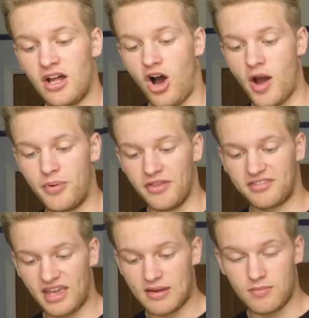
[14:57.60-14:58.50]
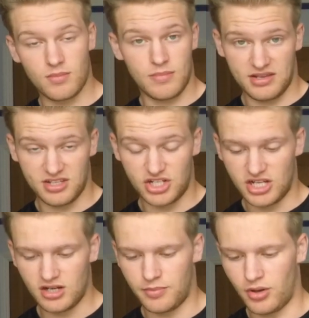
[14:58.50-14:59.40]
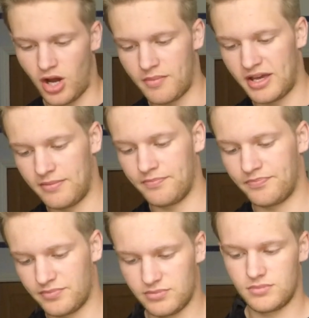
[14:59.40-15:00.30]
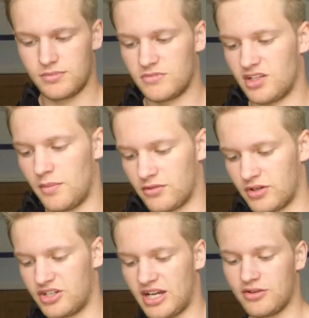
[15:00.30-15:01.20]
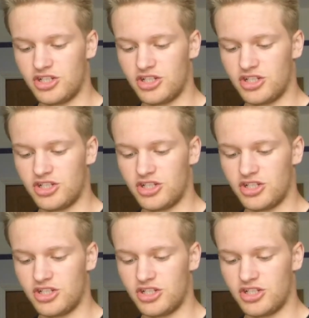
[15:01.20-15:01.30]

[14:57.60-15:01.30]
I put the same message in. I put, "Hi mate, someone's reaching out